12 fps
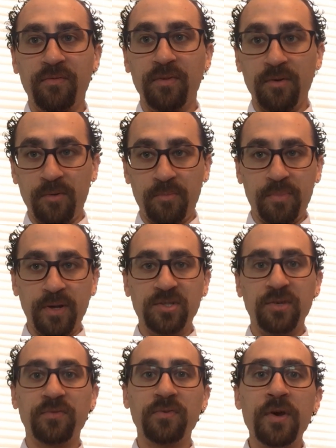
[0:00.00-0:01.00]
a bunch
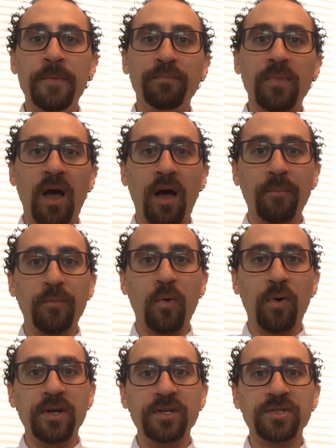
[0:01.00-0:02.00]
of
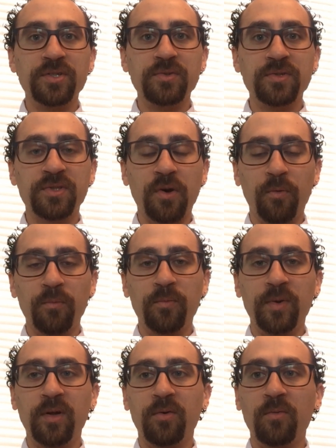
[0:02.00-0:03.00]
court issues. So
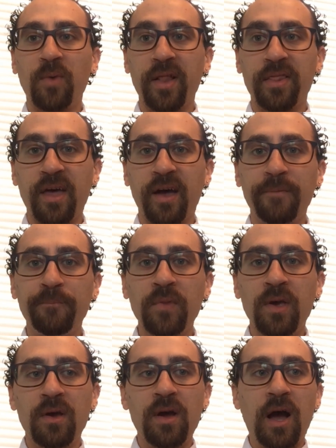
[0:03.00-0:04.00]
we don't want
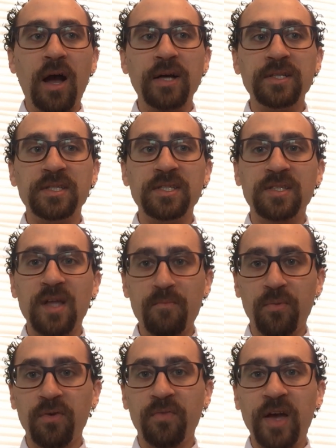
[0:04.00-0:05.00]
that.
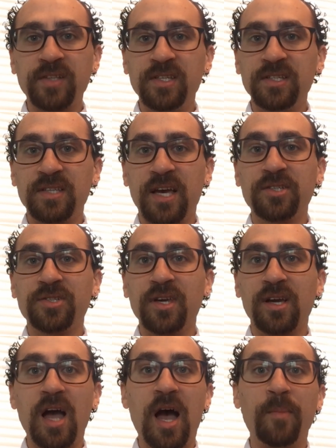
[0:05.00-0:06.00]
Distemper vaccine is actually a
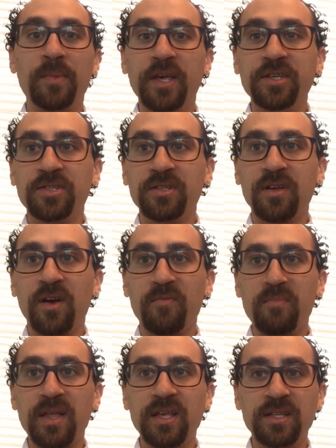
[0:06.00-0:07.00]
combination of
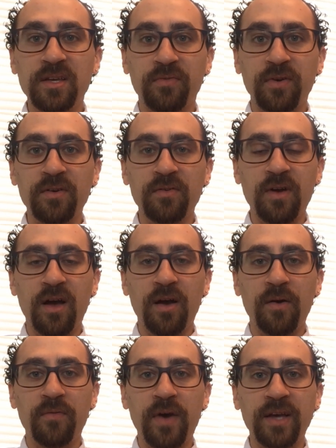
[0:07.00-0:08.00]
many different
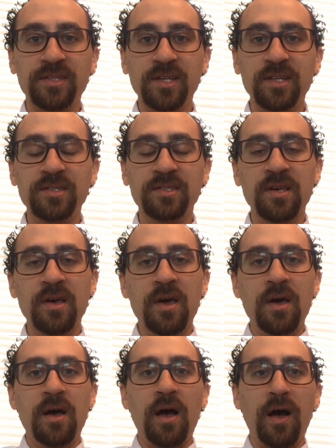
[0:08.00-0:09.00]
vaccines.
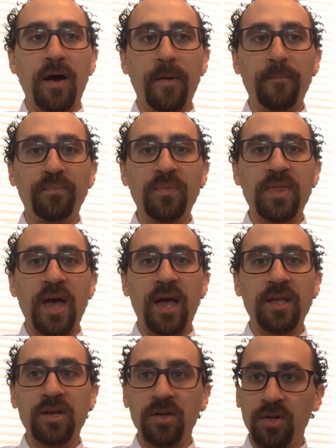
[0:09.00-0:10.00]

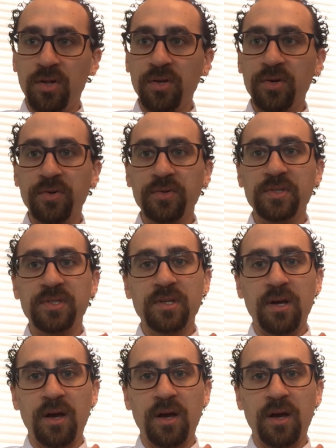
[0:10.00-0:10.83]
That includes